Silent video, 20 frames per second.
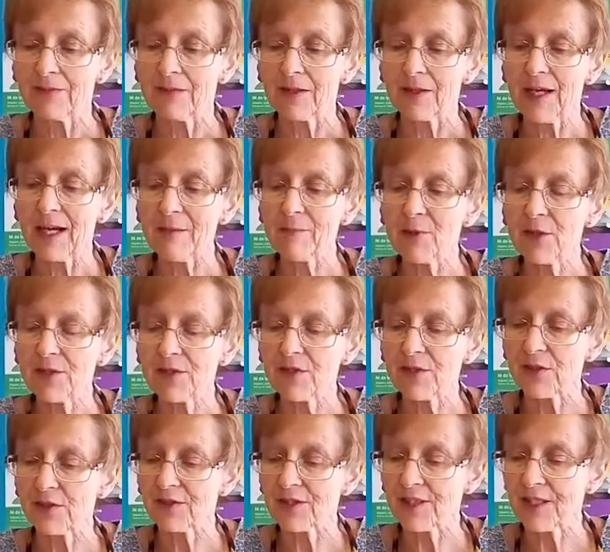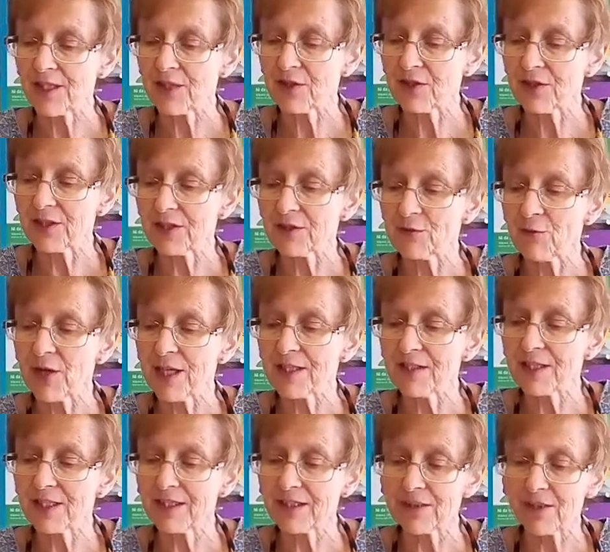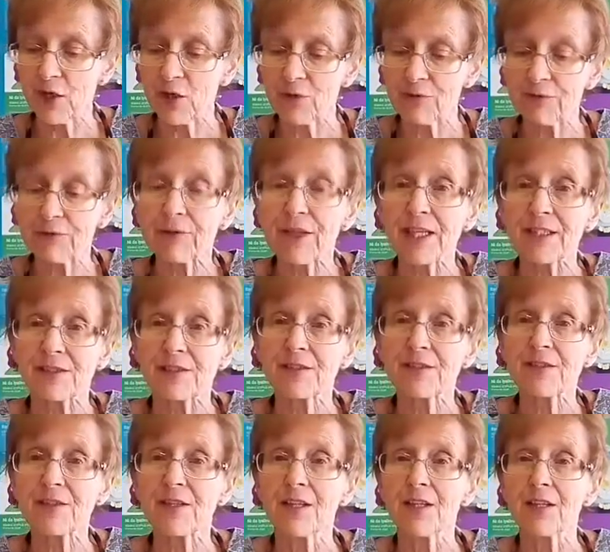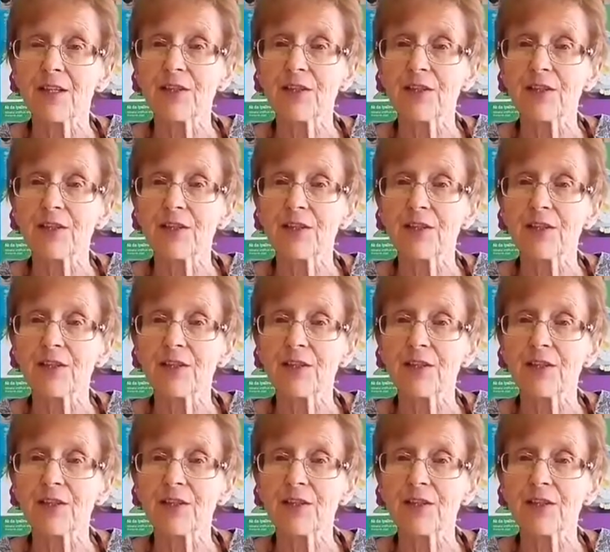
The Library Association is raising its own funds